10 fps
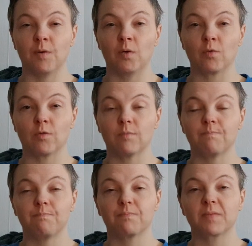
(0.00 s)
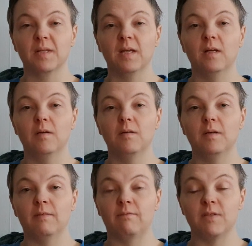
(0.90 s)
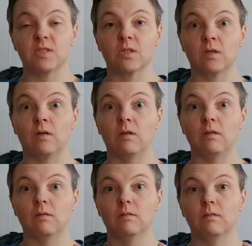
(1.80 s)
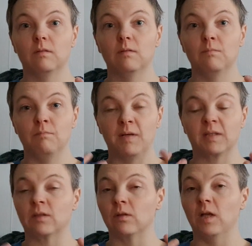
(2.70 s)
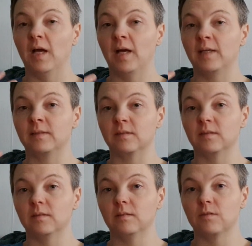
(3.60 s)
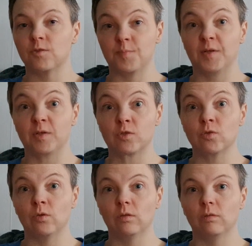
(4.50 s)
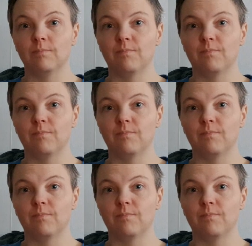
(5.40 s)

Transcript: both physical, mental, and spiritual.